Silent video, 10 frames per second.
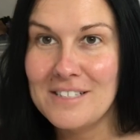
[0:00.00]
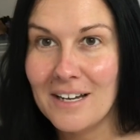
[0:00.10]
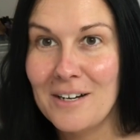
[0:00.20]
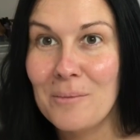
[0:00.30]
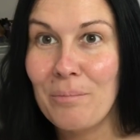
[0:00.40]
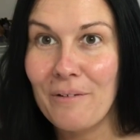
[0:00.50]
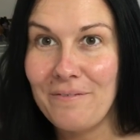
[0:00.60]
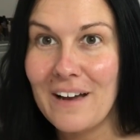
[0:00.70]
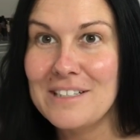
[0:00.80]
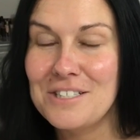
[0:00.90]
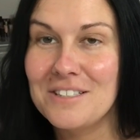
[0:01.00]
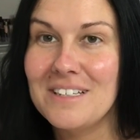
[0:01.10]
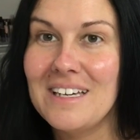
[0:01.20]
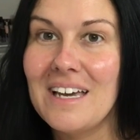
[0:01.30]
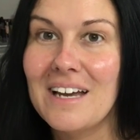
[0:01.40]
done
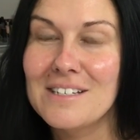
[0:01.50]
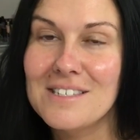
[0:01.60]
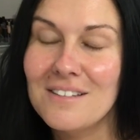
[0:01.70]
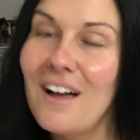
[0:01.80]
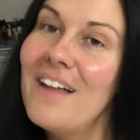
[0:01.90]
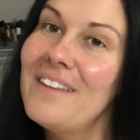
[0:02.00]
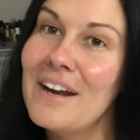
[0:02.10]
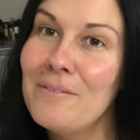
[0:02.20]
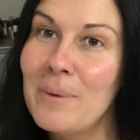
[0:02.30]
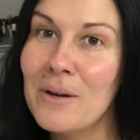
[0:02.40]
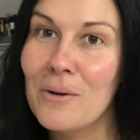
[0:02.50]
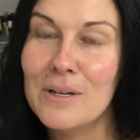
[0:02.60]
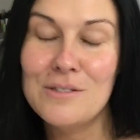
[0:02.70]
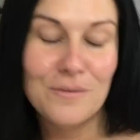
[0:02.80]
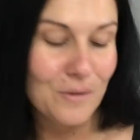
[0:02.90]
professionally at a salon that I've been
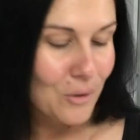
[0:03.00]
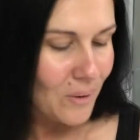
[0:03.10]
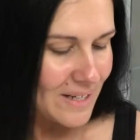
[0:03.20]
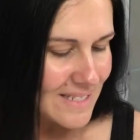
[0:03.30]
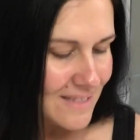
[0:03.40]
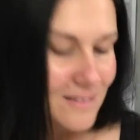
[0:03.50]
going to for quite